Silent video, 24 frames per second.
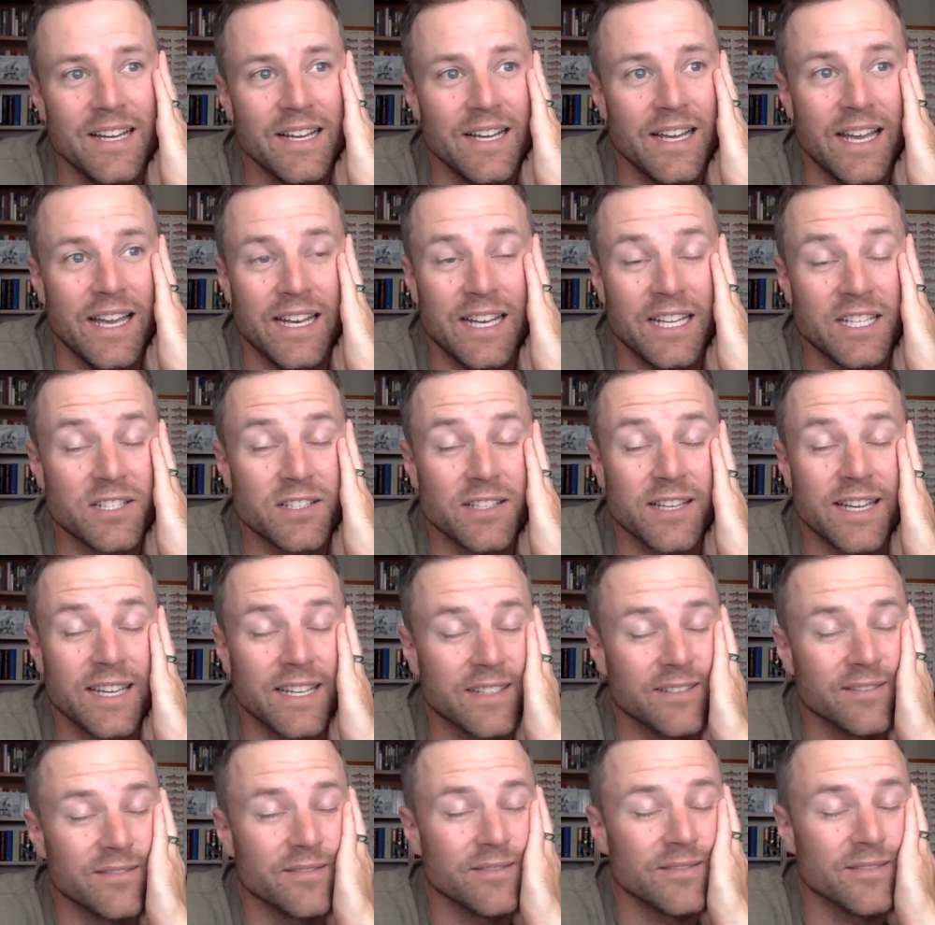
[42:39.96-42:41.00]
And it's
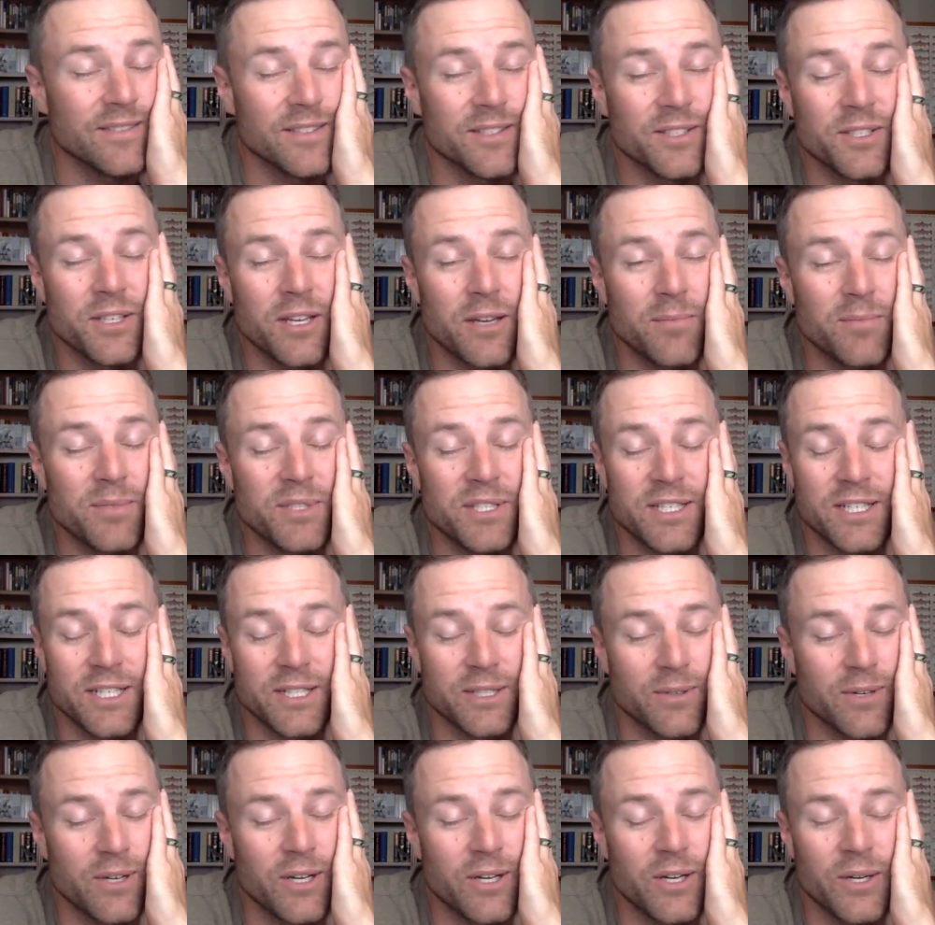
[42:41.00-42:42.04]
like
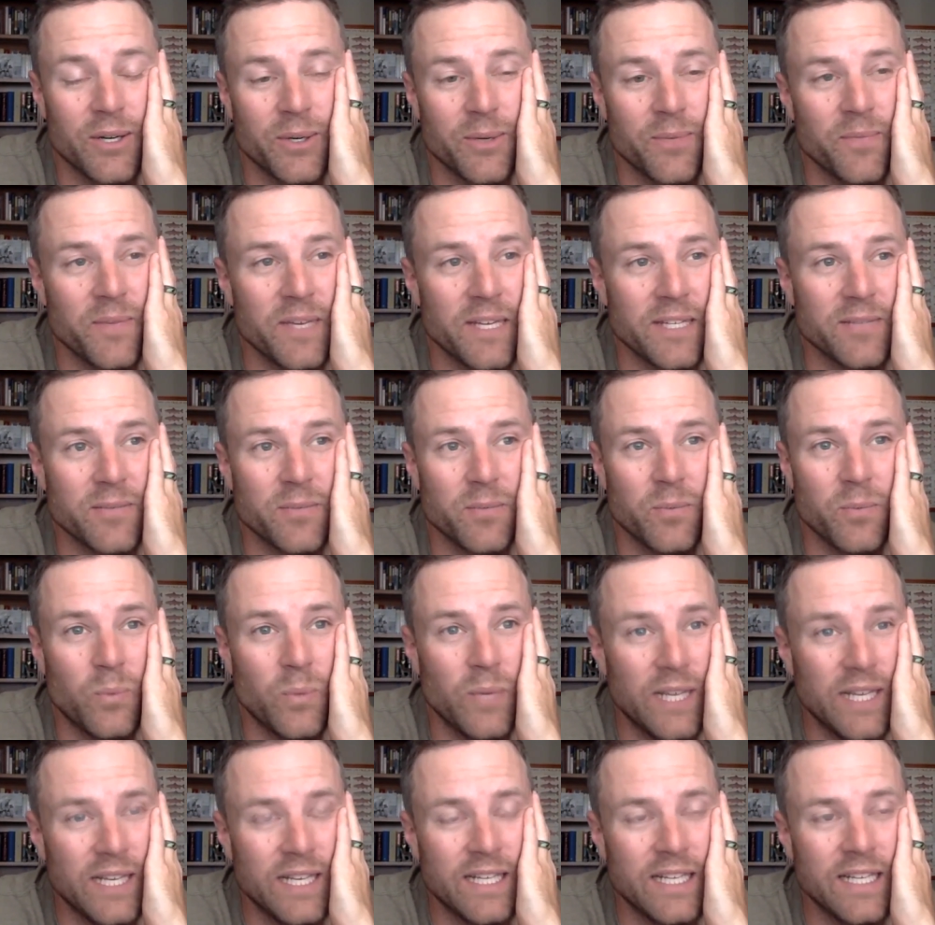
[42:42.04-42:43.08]
sub-zero, it's
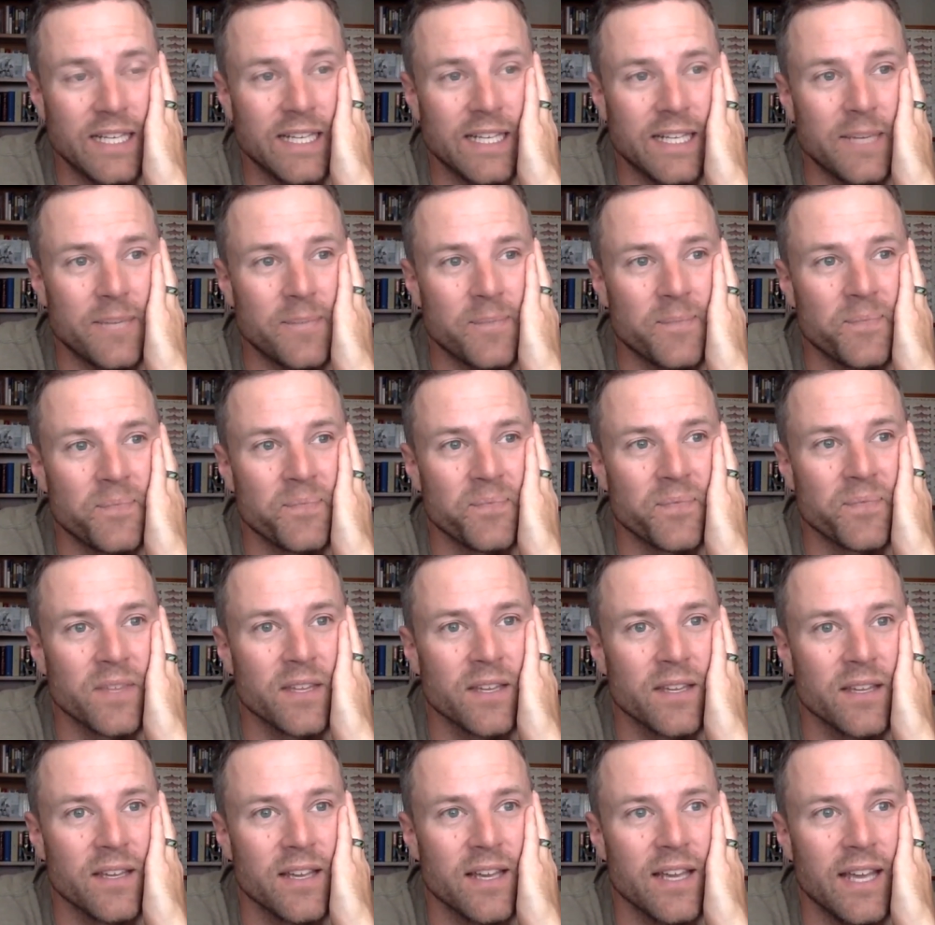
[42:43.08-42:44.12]
windy,
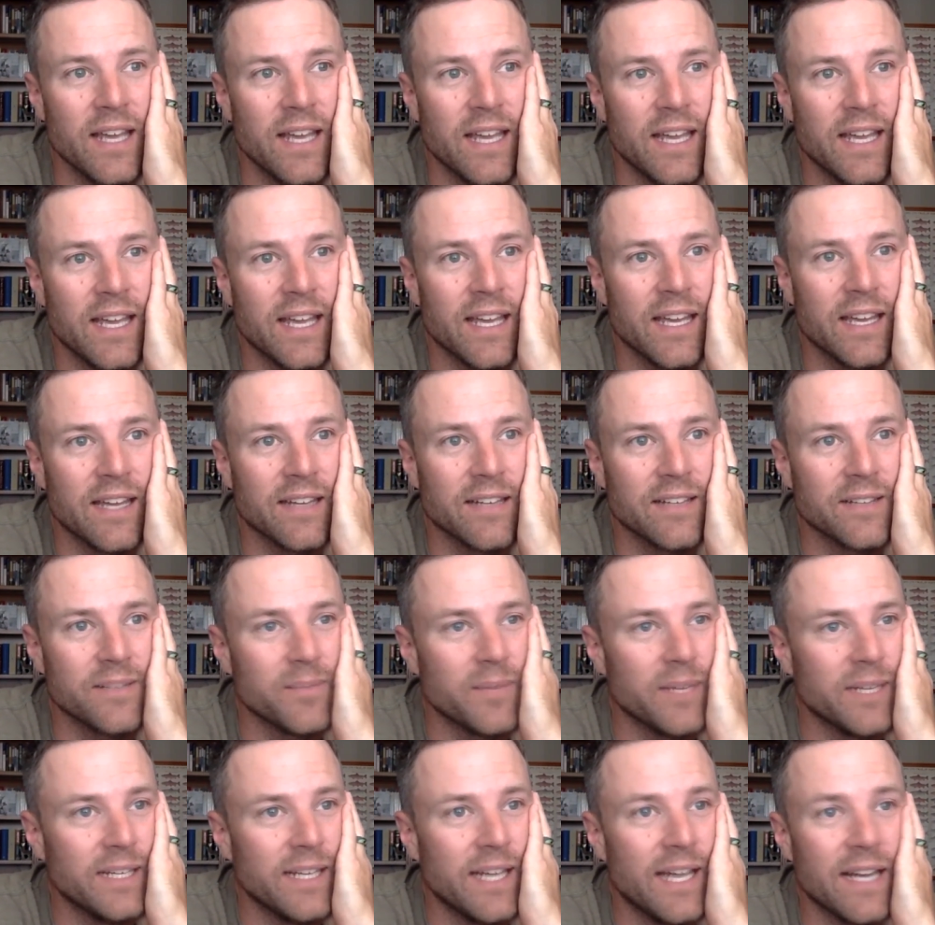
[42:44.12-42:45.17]
and
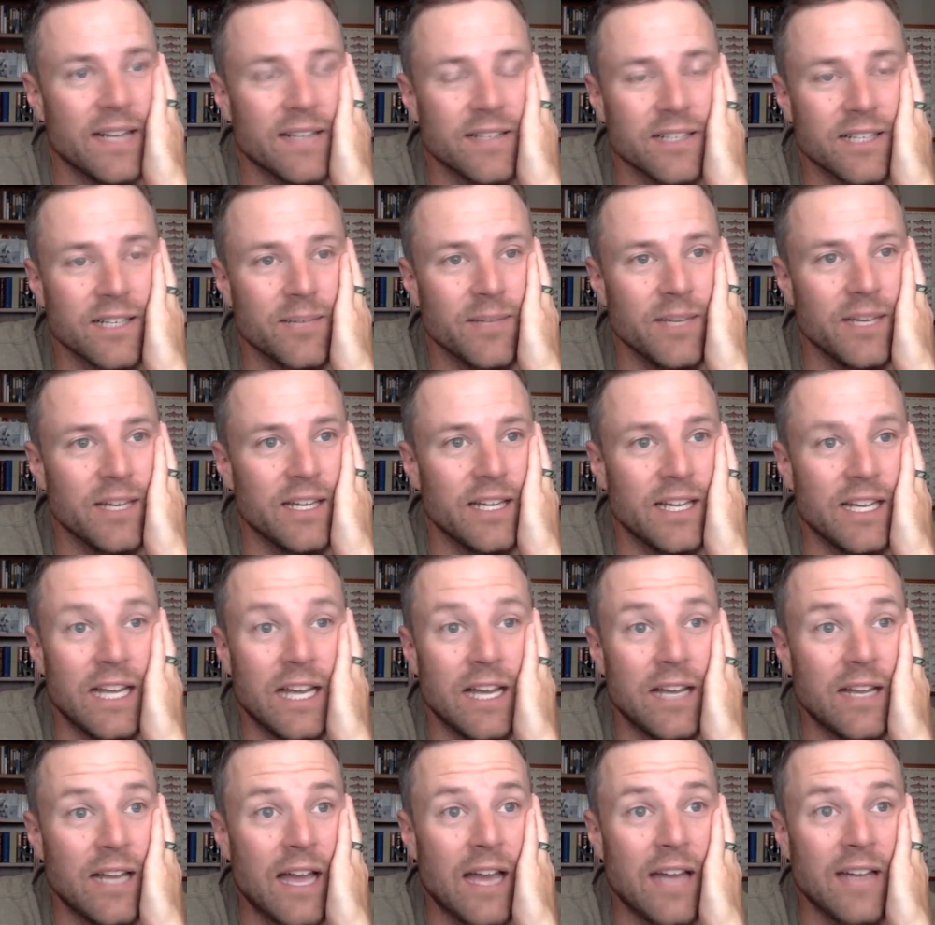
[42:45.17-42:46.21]
my dad hasn't come yet, and
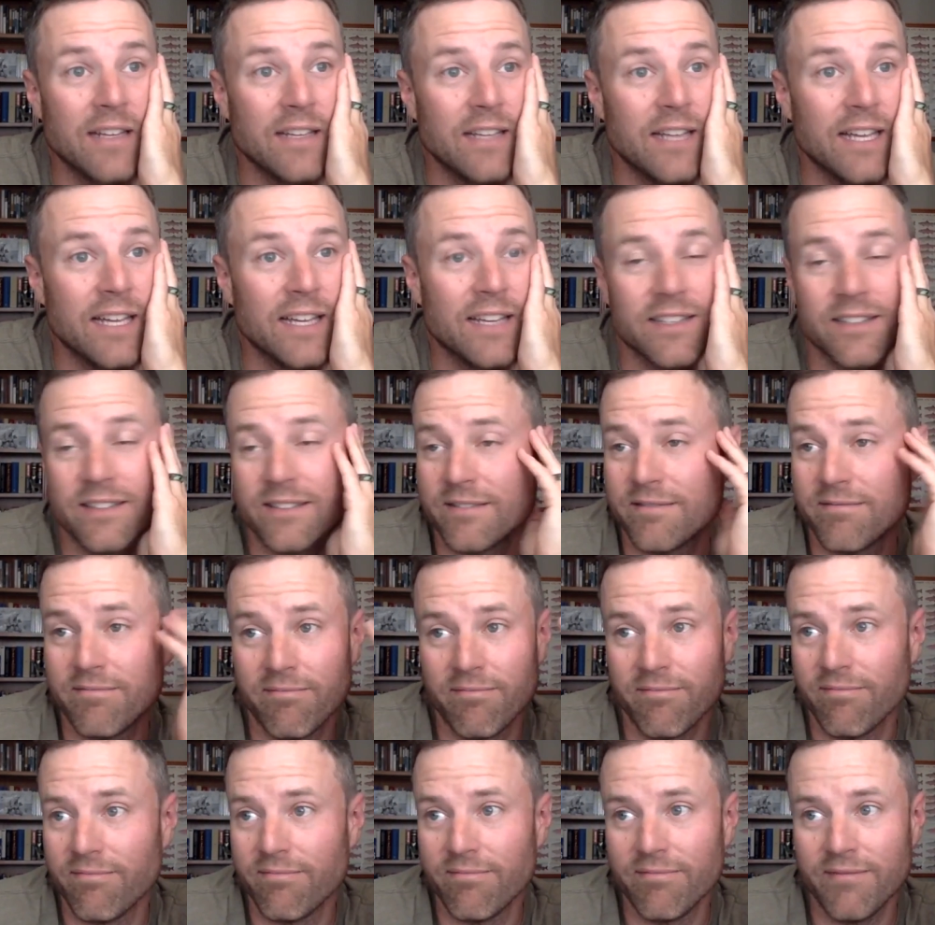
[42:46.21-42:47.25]
I
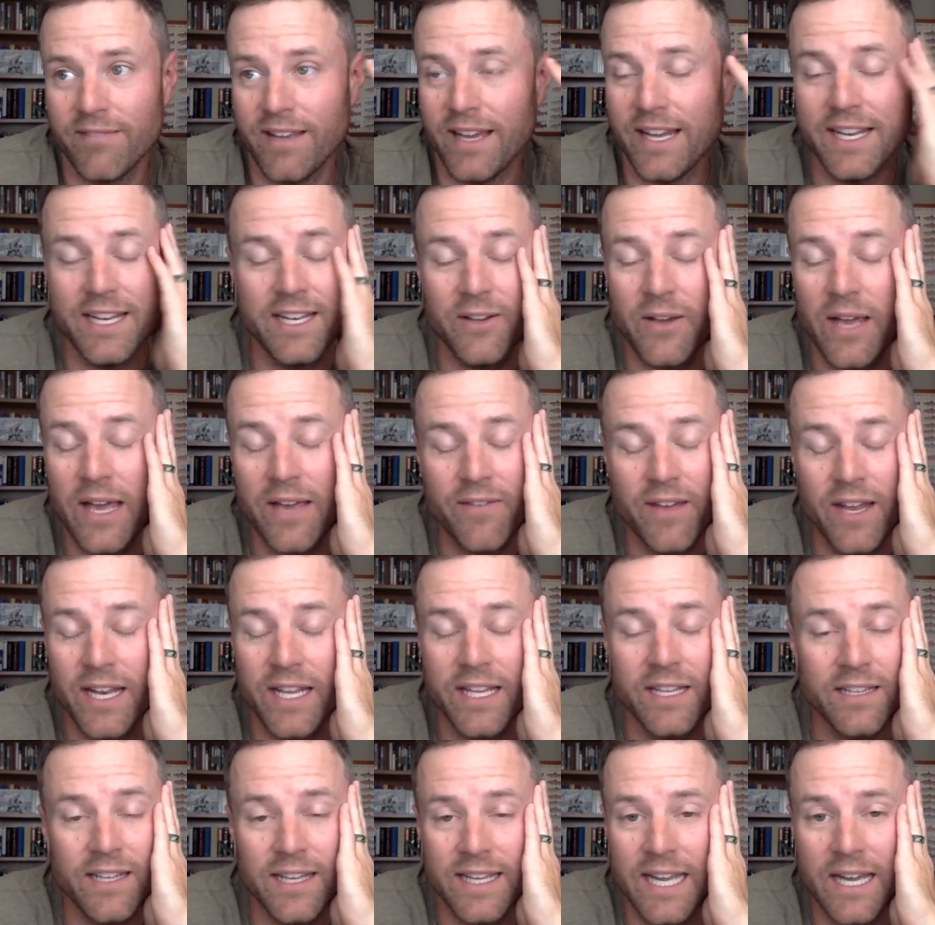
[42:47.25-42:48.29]
didn't have
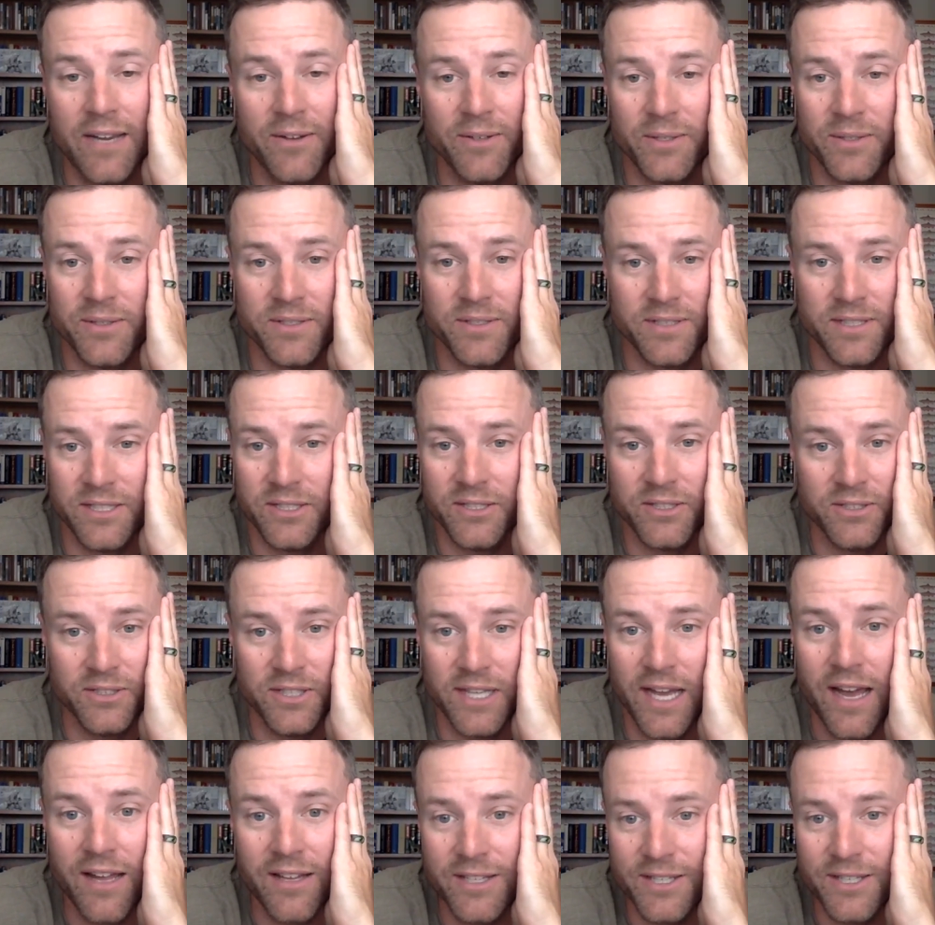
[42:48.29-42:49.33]
any like outdoor skill
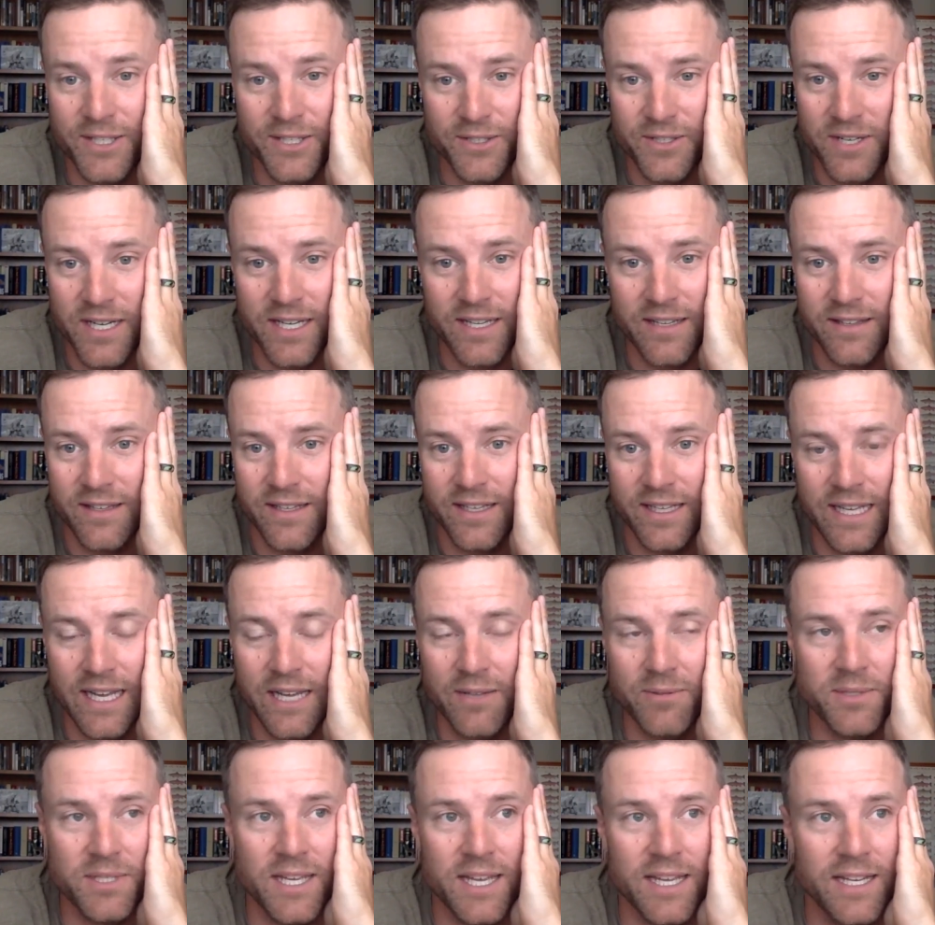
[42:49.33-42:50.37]
knowledge or anything
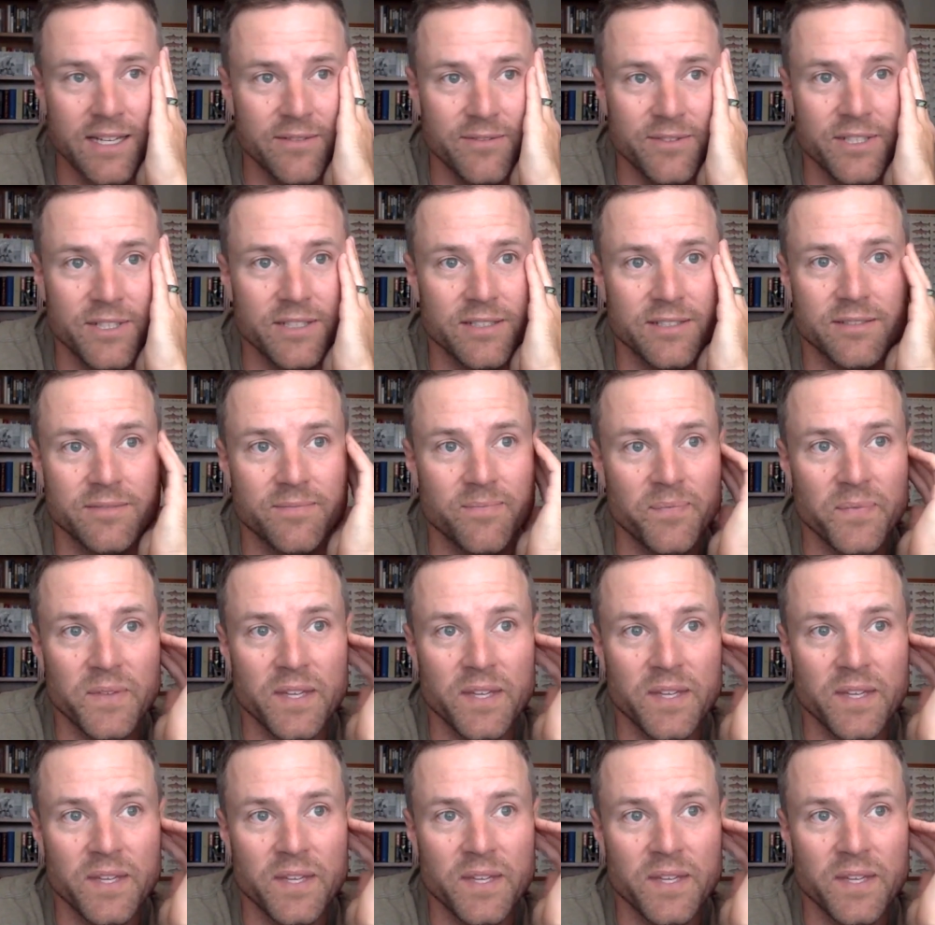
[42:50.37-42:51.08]
outside of just,